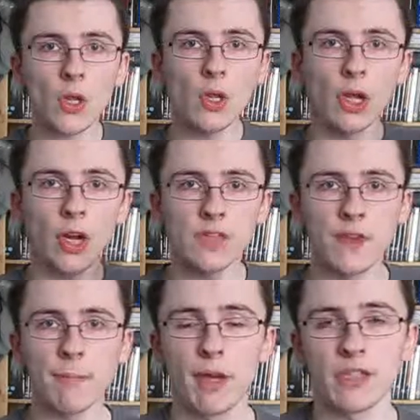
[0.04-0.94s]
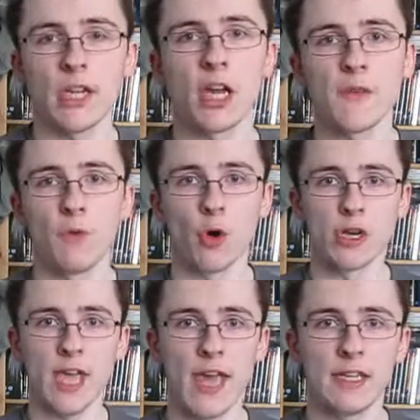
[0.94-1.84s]
Hi guys,
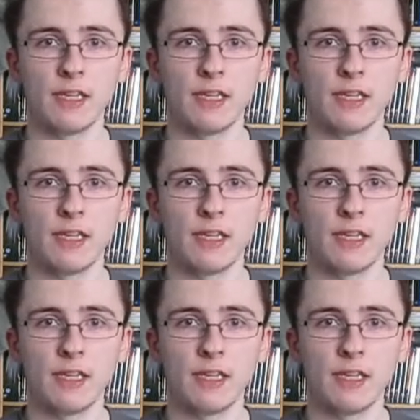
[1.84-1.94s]
VampireSlayer94 again.